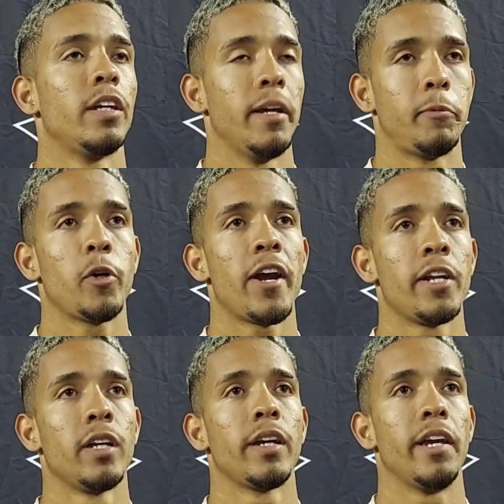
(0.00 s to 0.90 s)
Keep
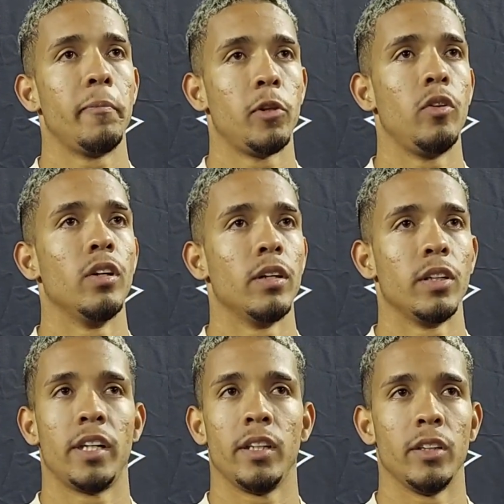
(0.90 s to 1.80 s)
training, keep
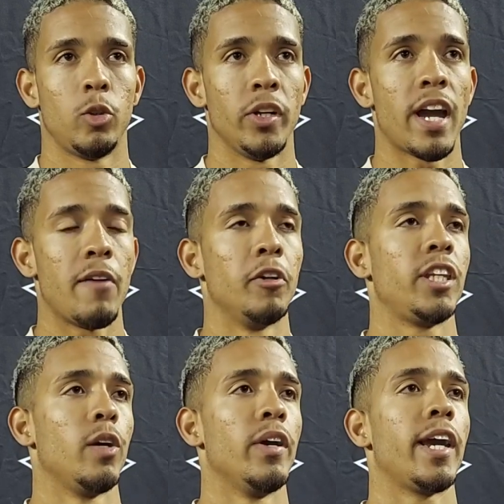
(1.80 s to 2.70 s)
doing
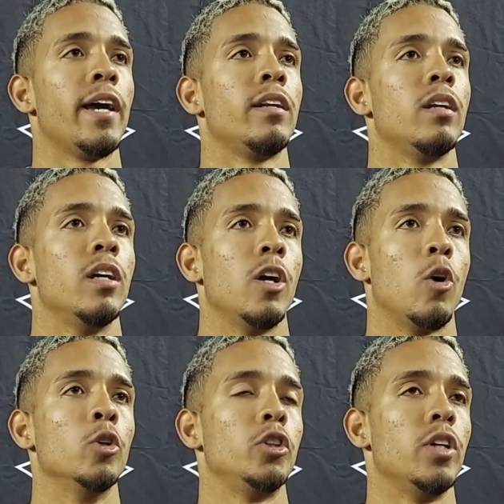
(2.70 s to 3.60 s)
everything we can,
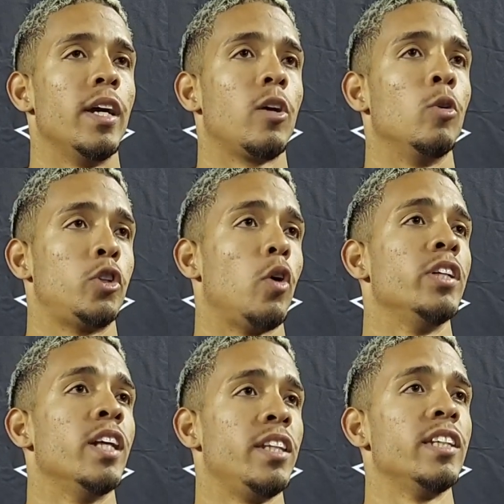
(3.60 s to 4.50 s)

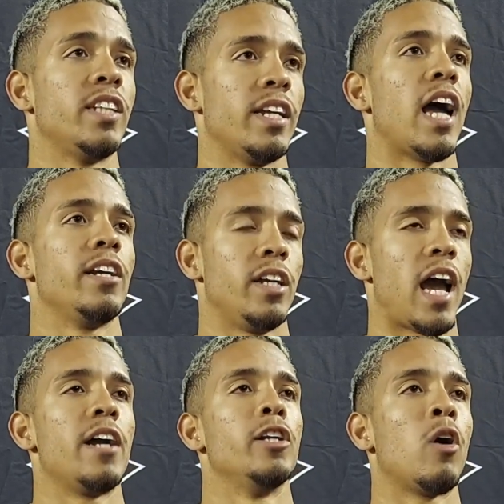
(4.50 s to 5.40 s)
controlling the things that
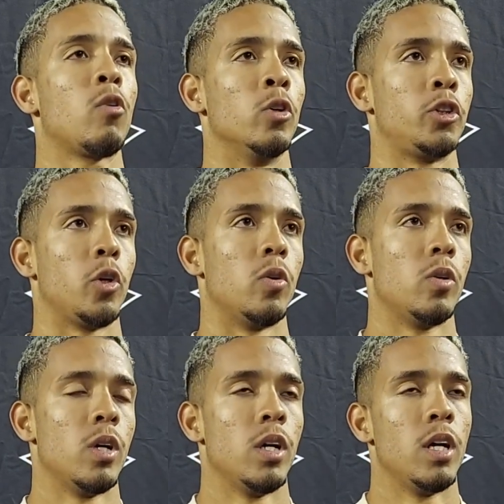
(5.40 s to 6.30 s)
are in our control,
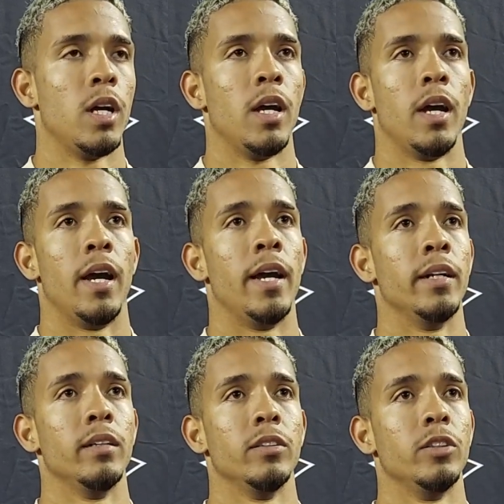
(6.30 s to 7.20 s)

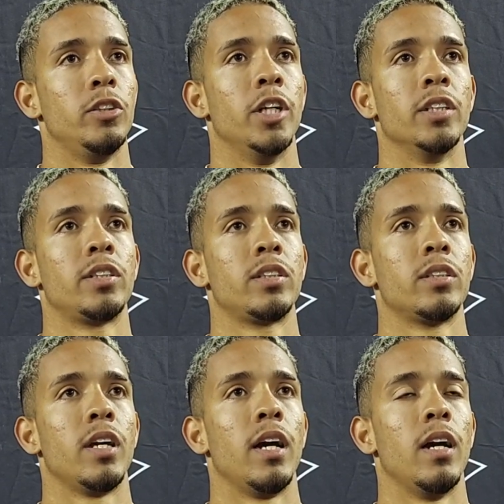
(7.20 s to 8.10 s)
and just
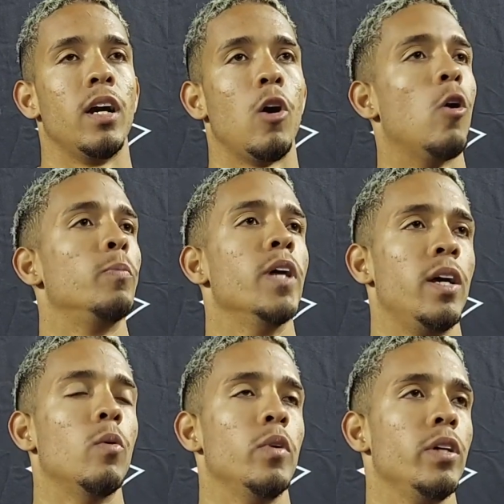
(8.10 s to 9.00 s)
hope
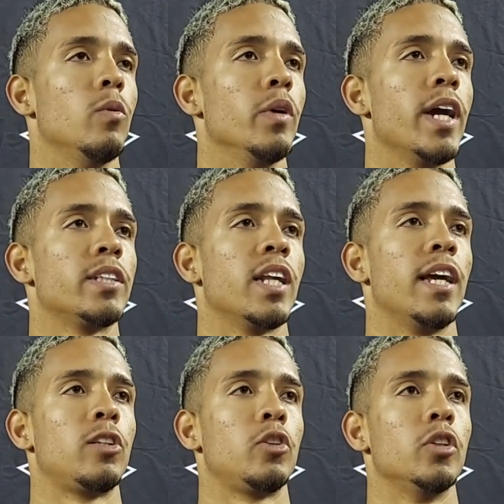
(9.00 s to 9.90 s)
that we get
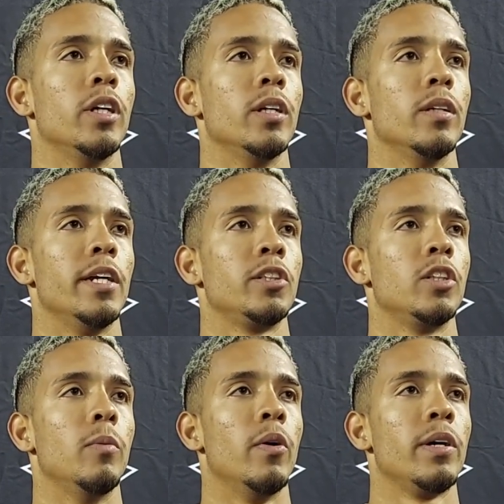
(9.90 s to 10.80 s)
selected to the
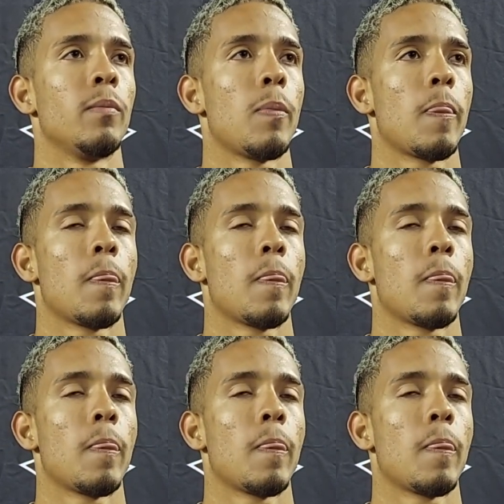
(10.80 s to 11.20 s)
NCAA.